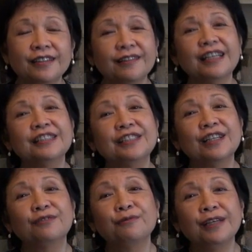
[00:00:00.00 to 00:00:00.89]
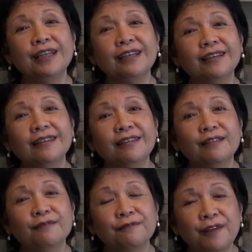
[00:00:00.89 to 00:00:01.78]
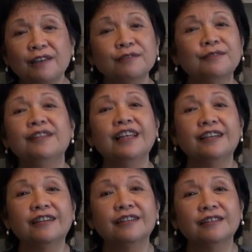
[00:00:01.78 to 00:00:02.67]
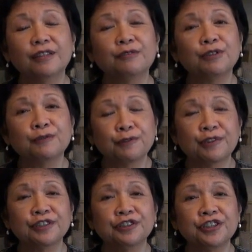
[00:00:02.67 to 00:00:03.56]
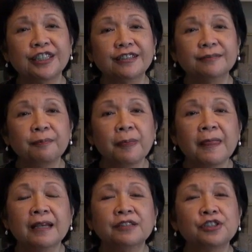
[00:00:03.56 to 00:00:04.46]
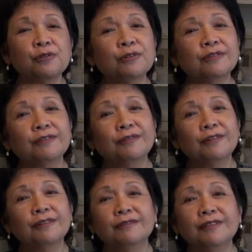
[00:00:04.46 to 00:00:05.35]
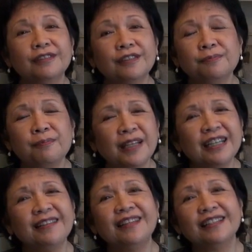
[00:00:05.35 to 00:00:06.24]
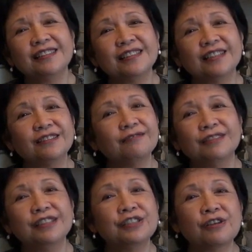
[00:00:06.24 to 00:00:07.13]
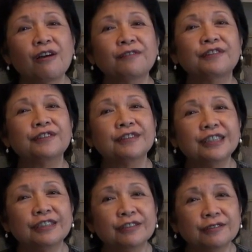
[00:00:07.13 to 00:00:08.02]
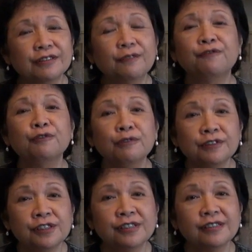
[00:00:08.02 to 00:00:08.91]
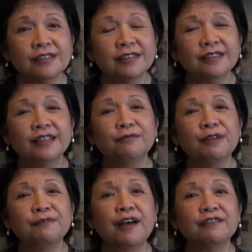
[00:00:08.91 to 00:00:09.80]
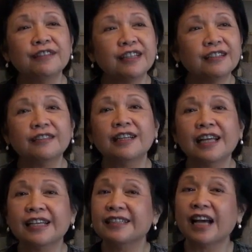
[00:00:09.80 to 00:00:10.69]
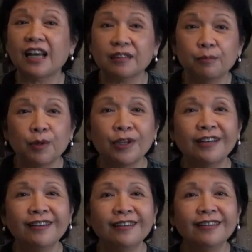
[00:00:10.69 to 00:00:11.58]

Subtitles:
the things that we found there, that were foraged there. So there are many things that we discovered. The fruits that we found there, like the katmon,